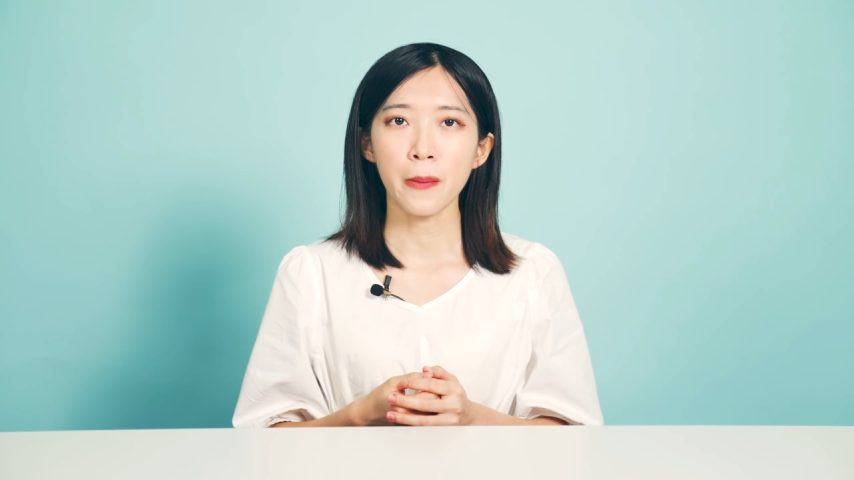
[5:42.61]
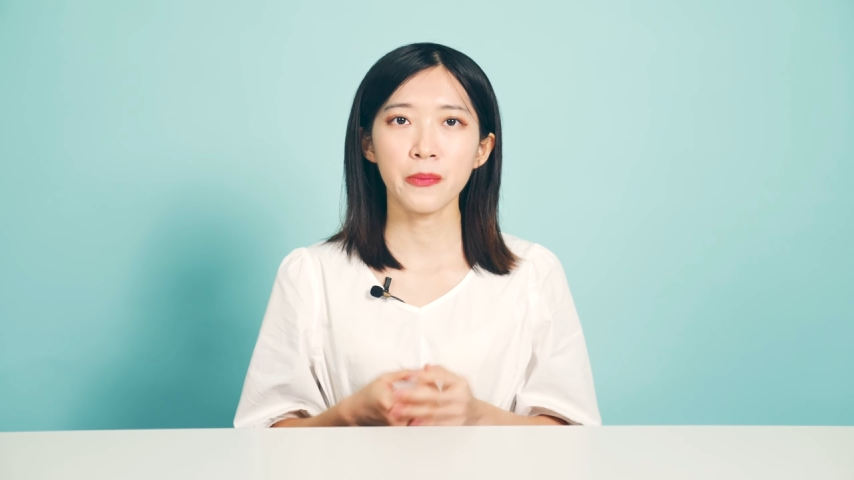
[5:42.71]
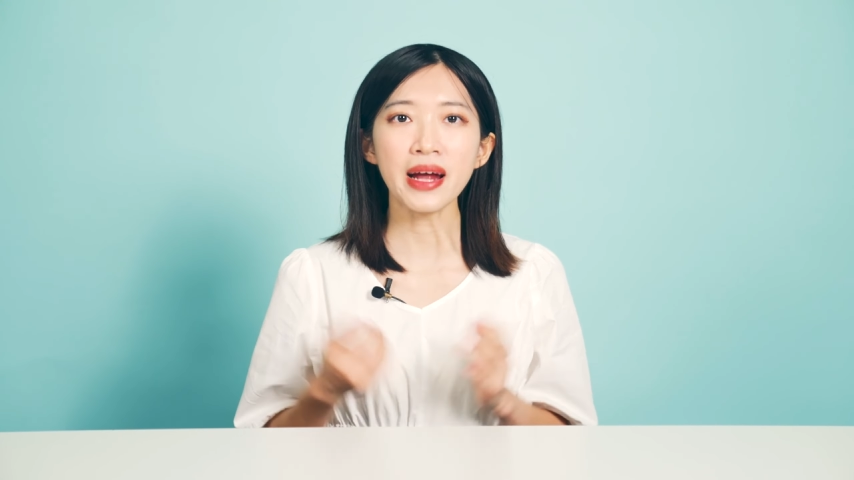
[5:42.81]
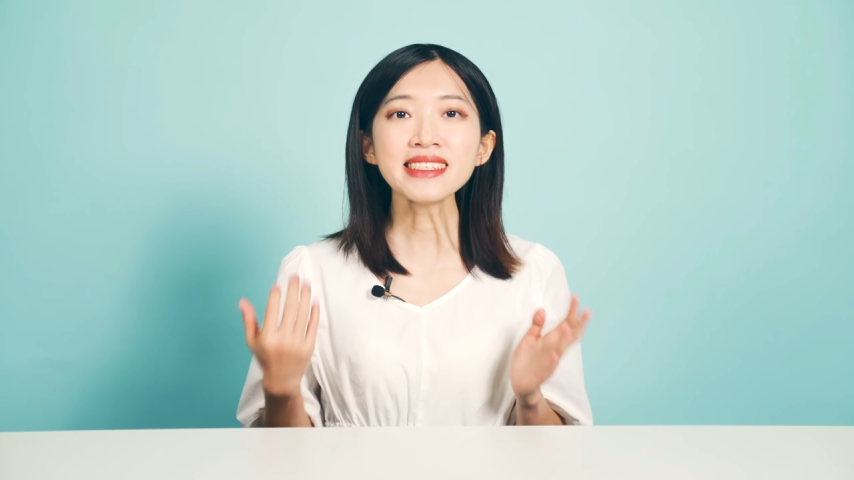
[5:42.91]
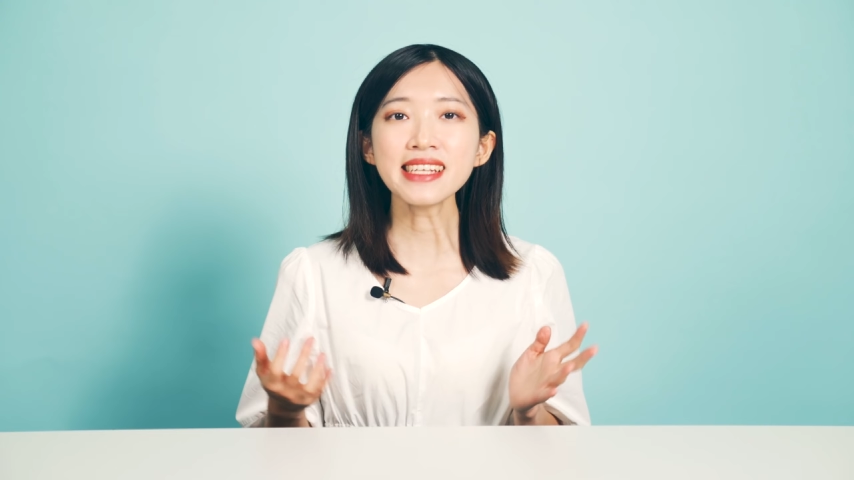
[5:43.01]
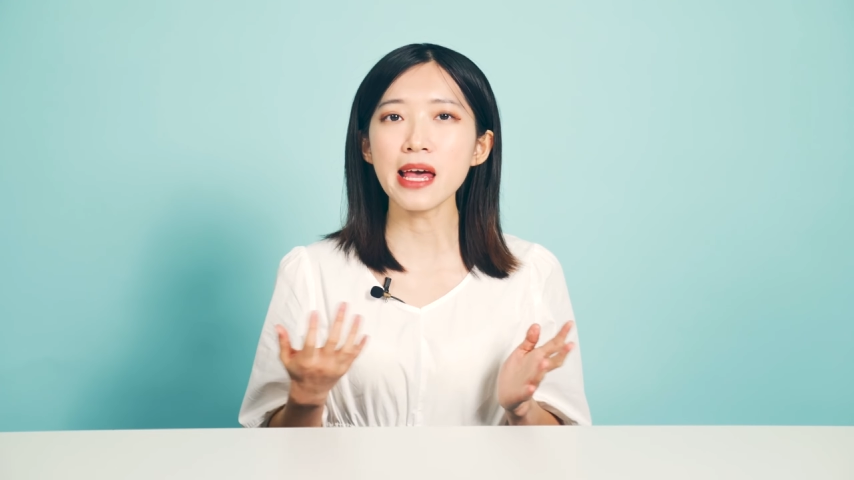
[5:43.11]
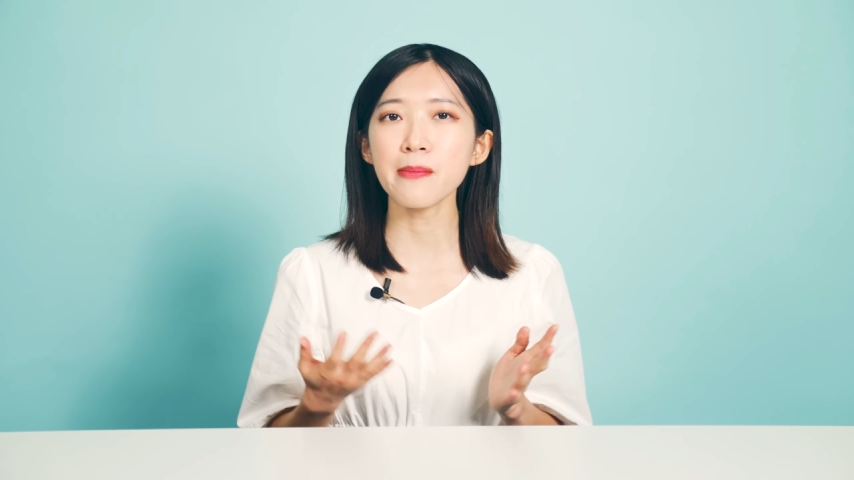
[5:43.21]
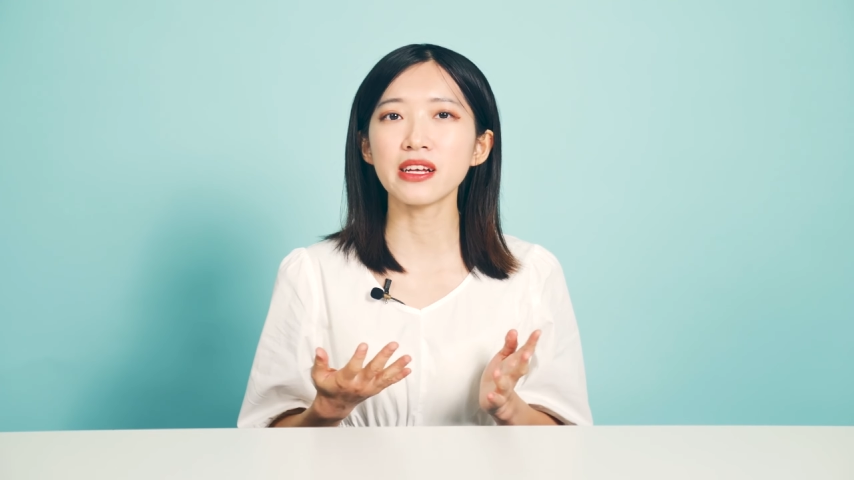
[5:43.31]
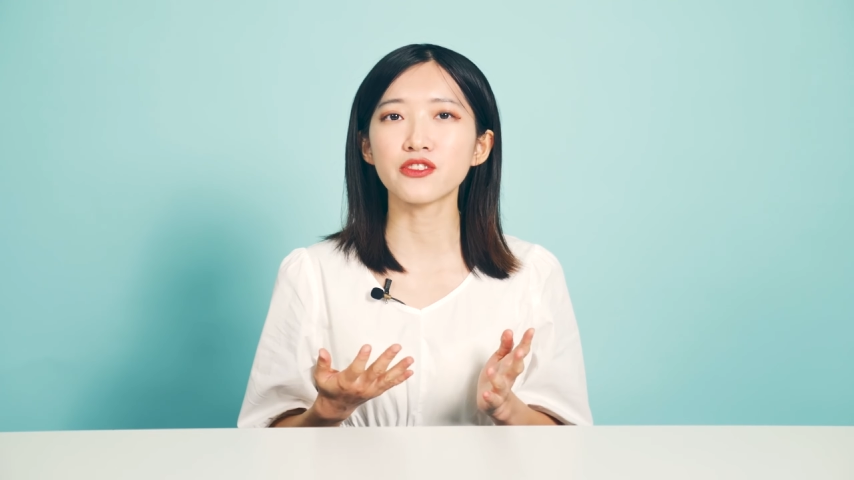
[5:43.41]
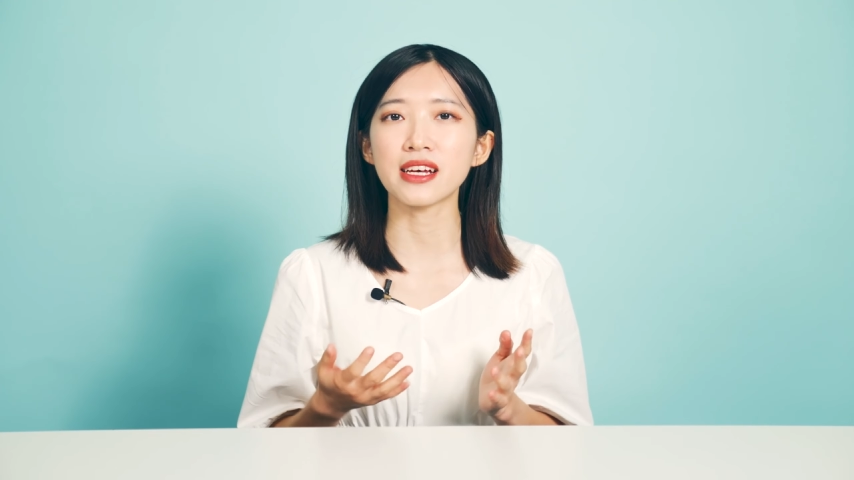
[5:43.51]
Brand
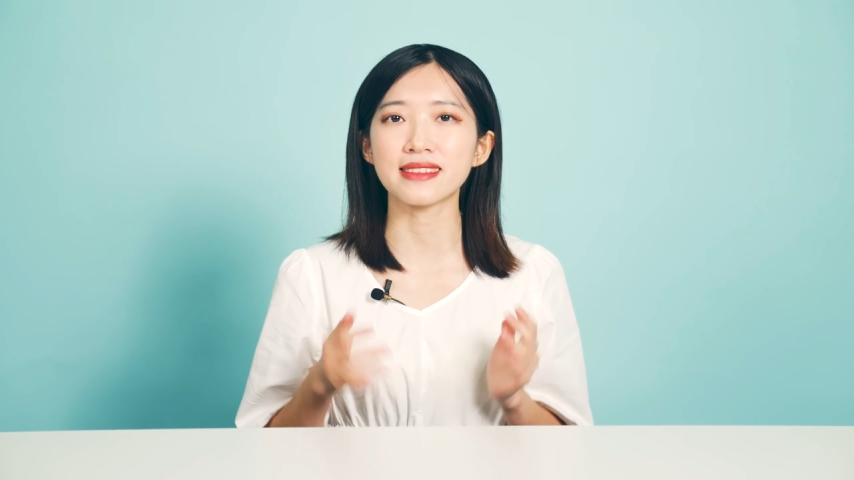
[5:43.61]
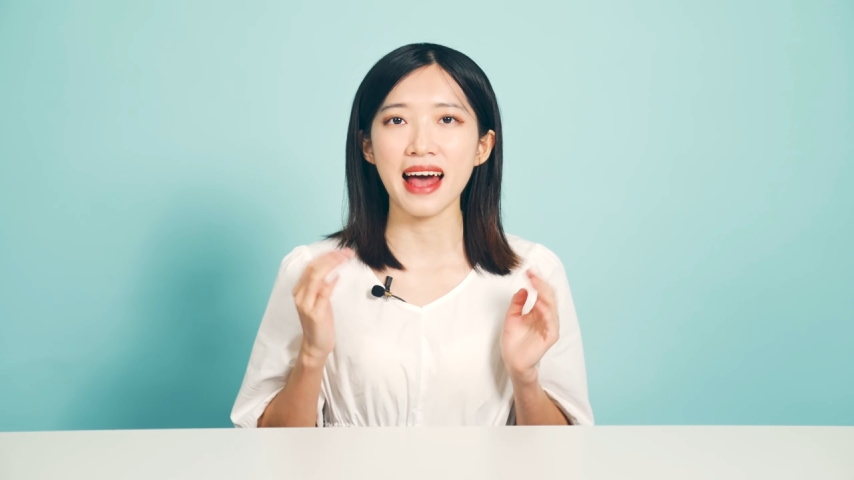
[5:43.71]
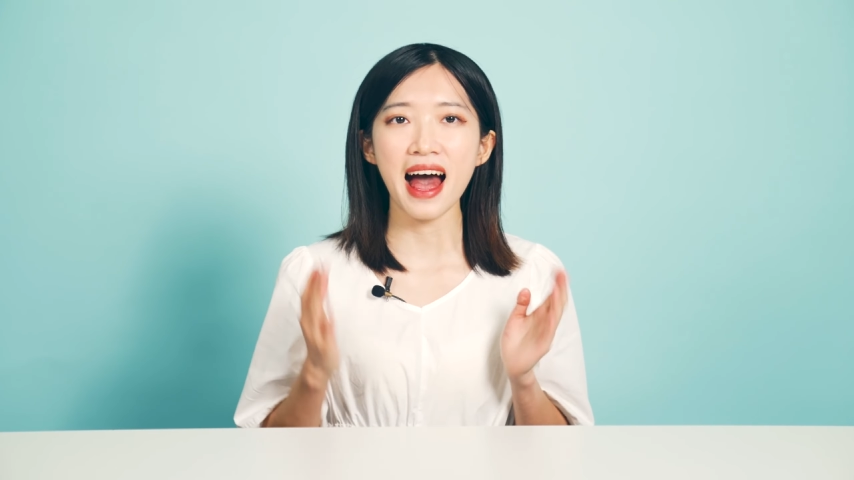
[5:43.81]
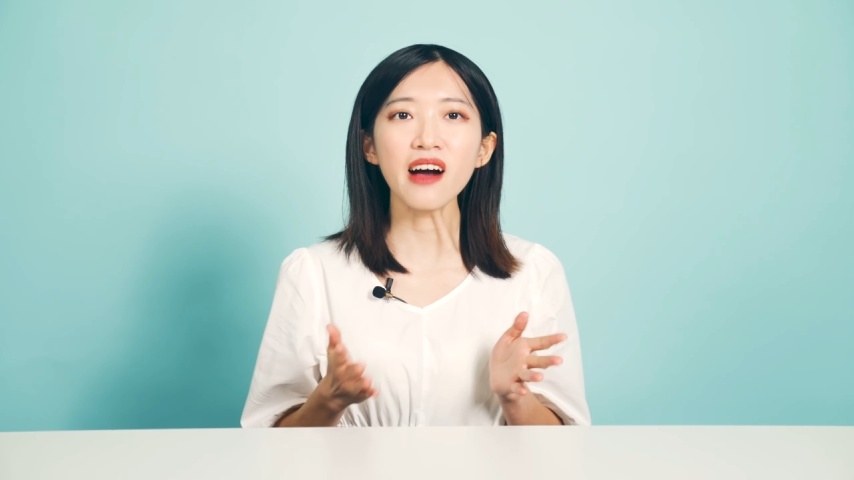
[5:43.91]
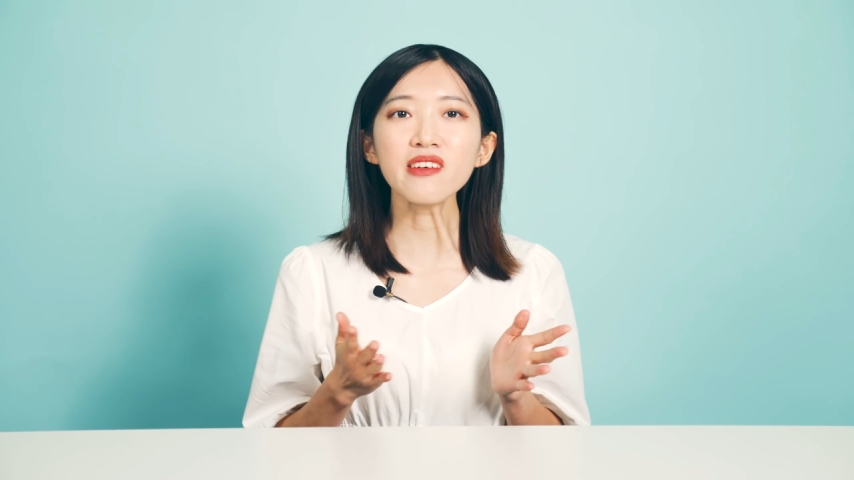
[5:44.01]
image is how